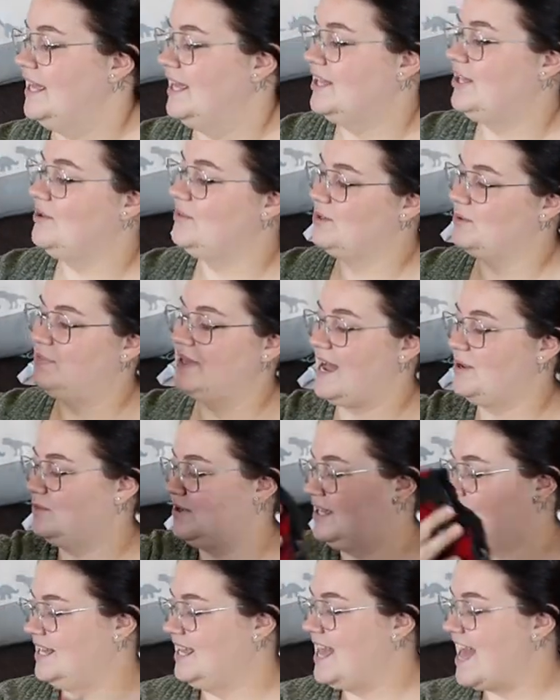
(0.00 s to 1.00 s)
Cute little plaid
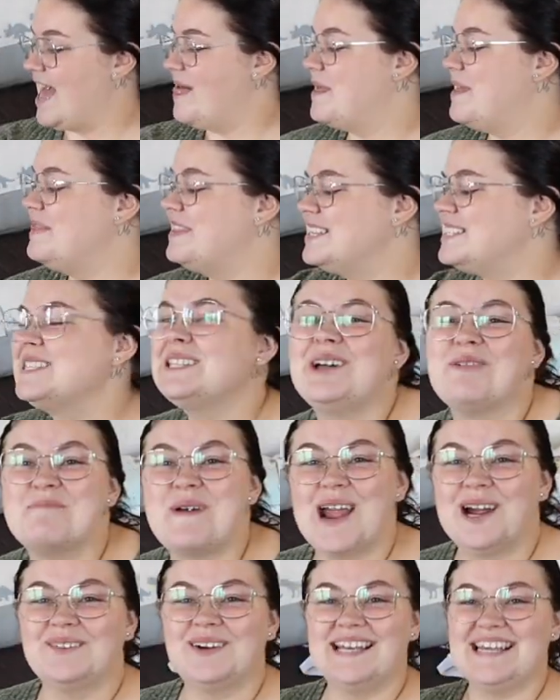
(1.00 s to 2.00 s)
one. And then this little
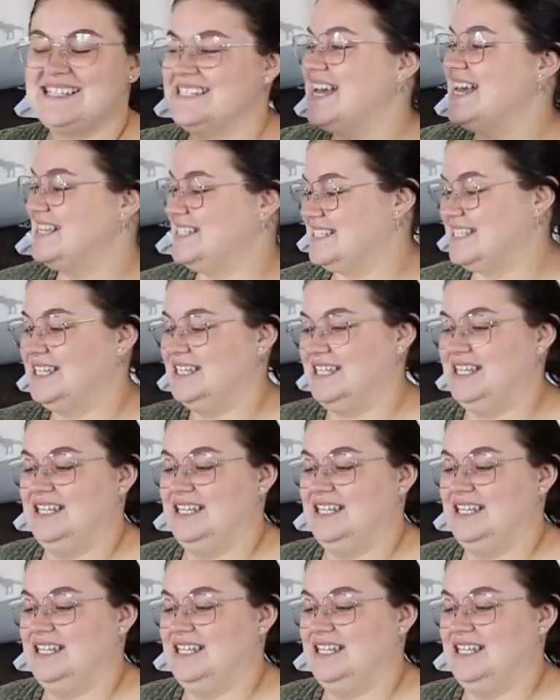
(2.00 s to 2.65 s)
bear one, it says